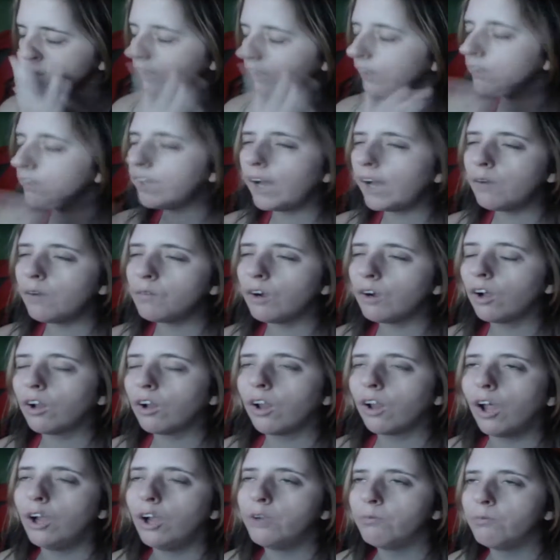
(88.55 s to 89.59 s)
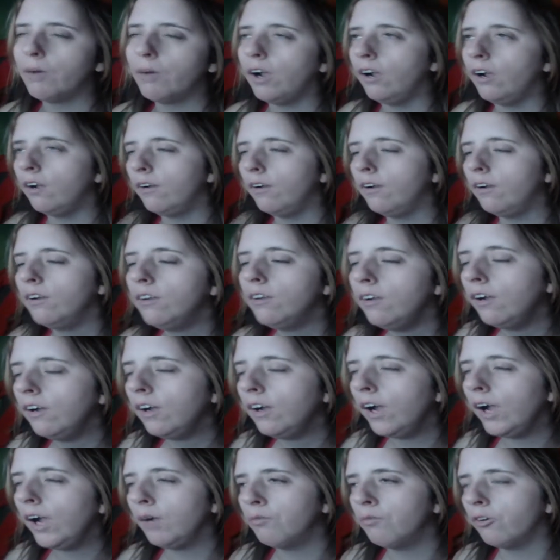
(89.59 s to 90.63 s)
Not real close, but
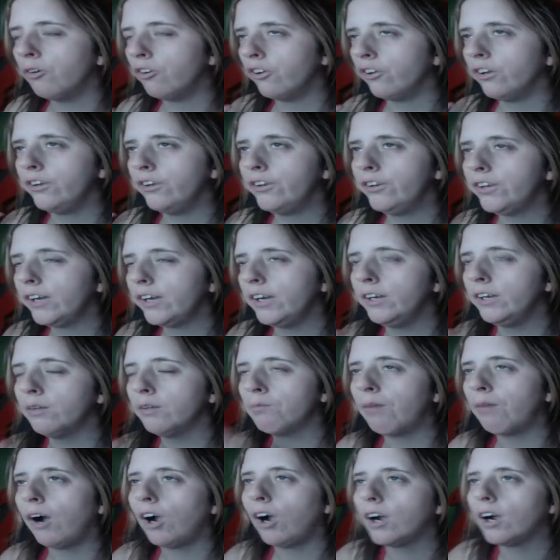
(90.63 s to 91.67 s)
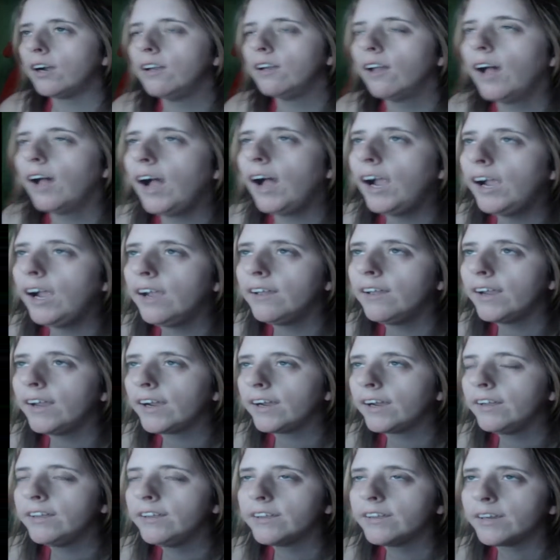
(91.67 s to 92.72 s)
able to see the parking lot, and they
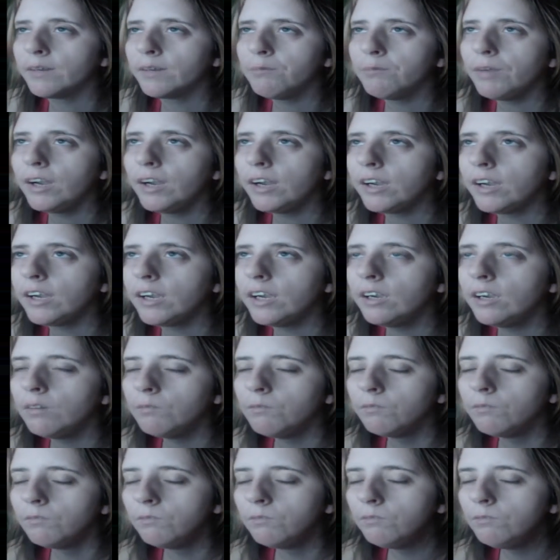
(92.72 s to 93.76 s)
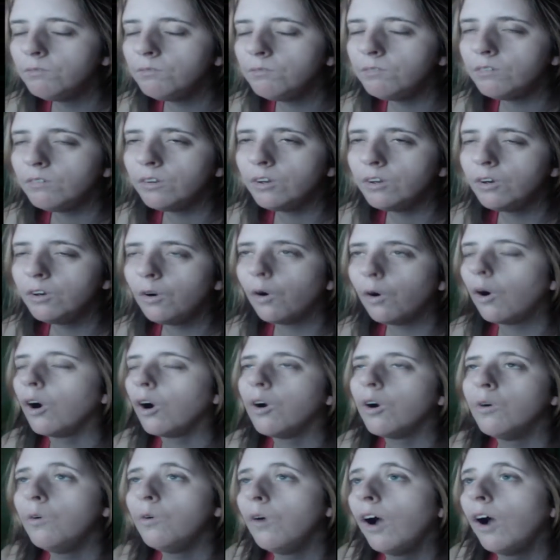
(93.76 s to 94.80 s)
can see me
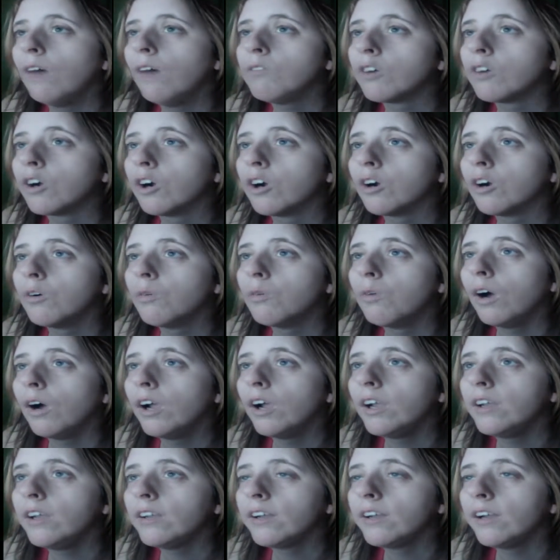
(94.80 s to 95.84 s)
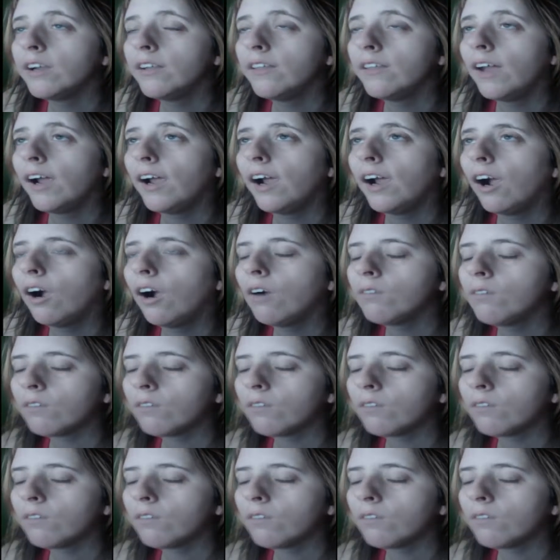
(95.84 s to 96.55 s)
or whoever was in there.